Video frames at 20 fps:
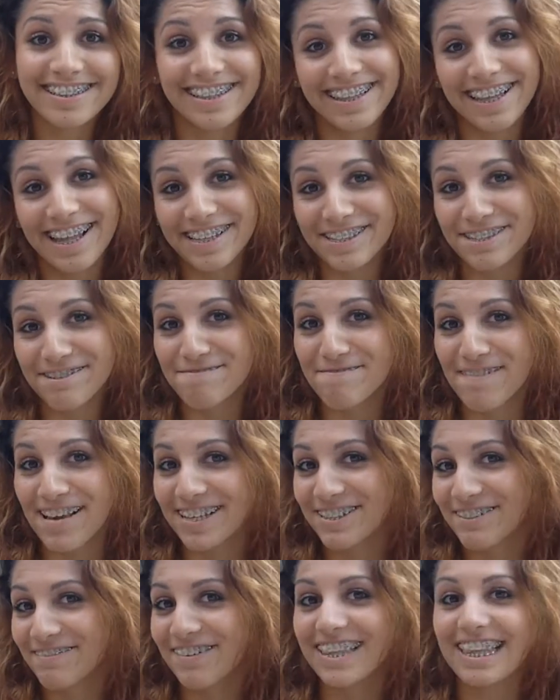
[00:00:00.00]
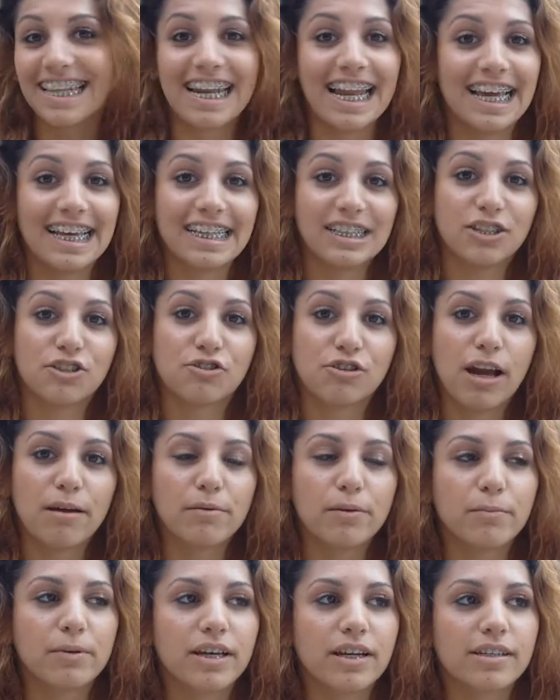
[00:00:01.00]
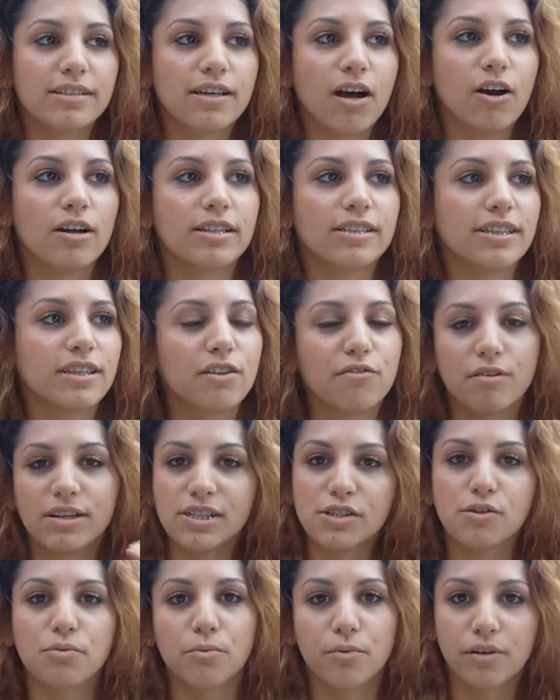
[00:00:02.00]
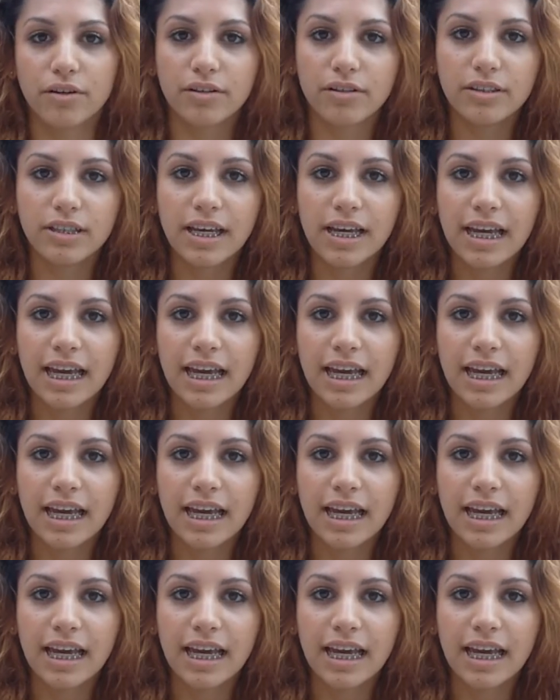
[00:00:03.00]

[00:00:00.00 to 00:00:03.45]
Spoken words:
That's the best way that I can describe it, because honestly the rest of the world